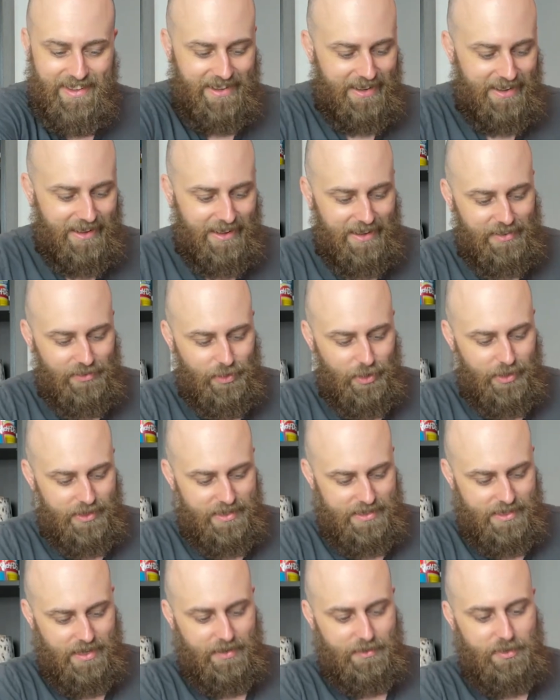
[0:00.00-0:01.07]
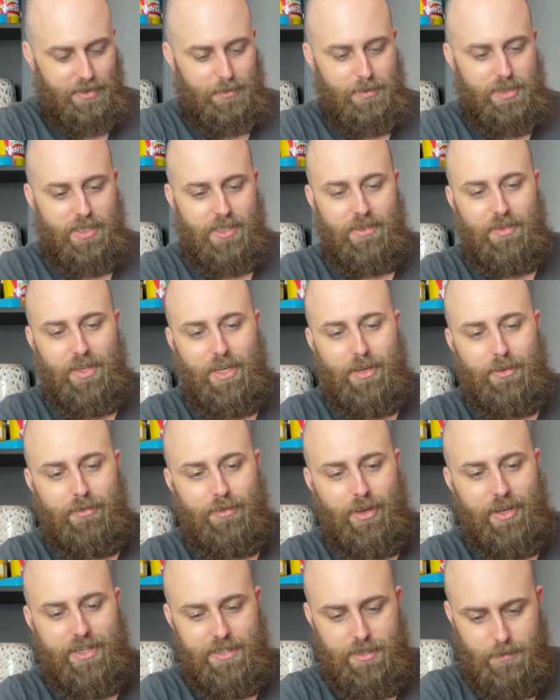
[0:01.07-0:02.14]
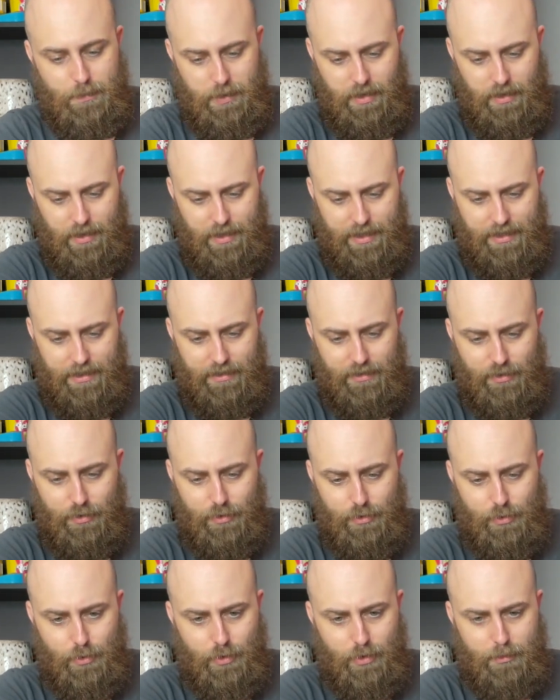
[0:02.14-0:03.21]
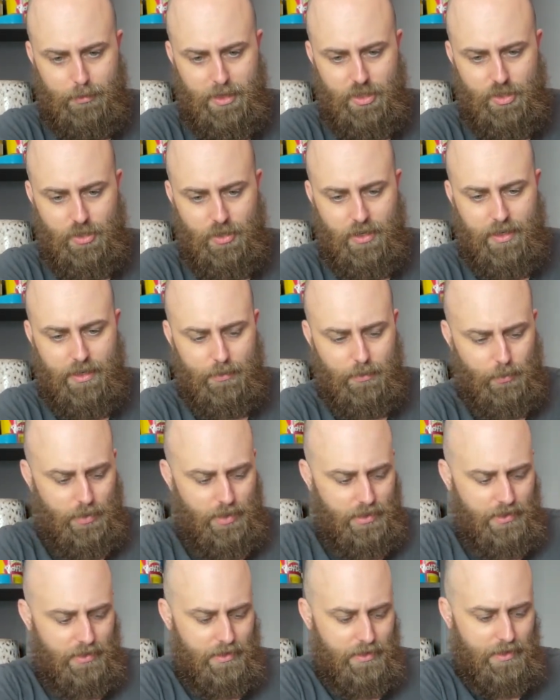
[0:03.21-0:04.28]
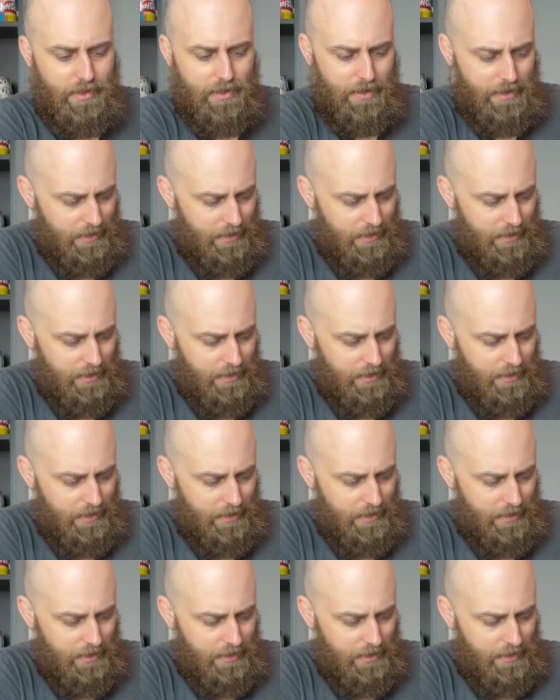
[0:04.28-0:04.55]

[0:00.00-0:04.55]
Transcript: if you guys have some significant advice, please do not be shy with